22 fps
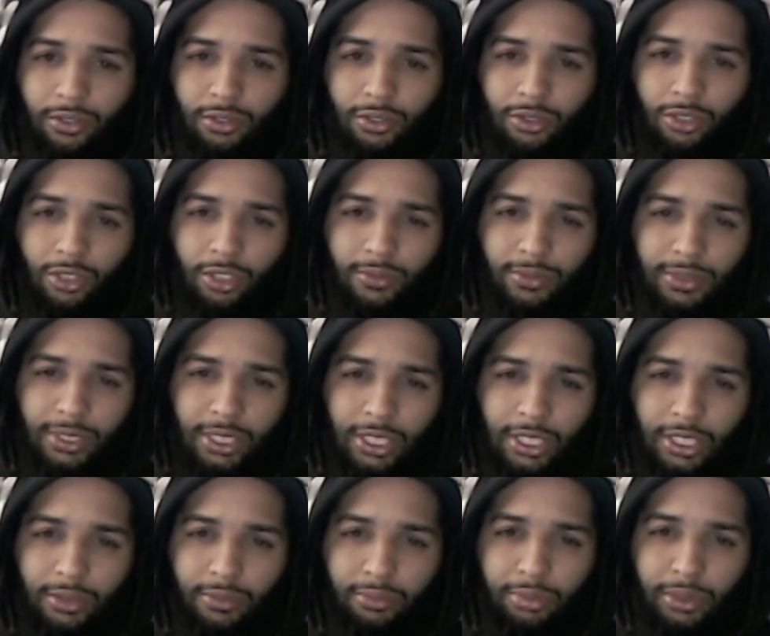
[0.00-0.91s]
You know what I'm
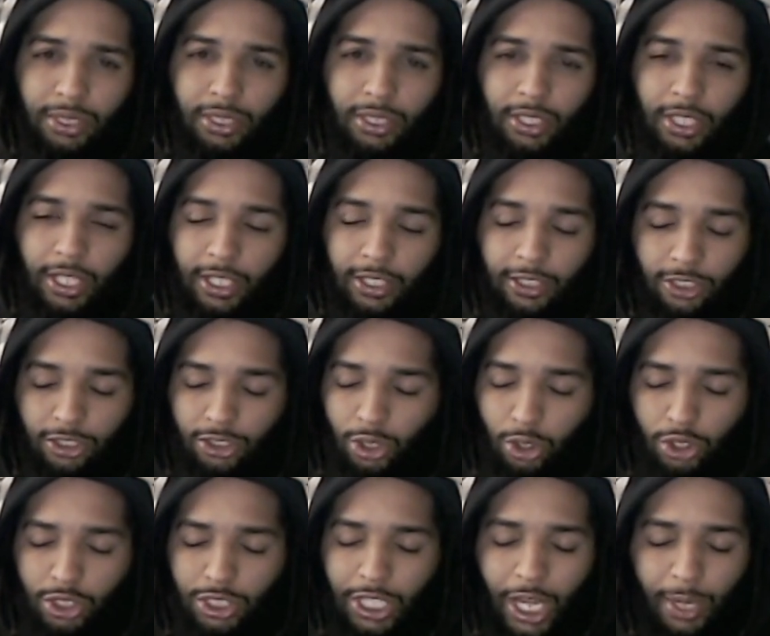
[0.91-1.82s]
saying? But there's
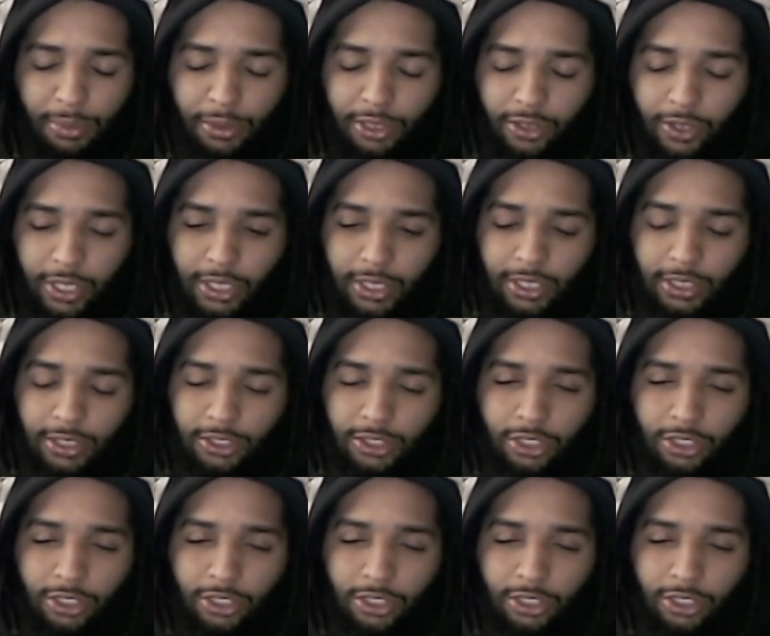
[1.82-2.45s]
no stopping greatness.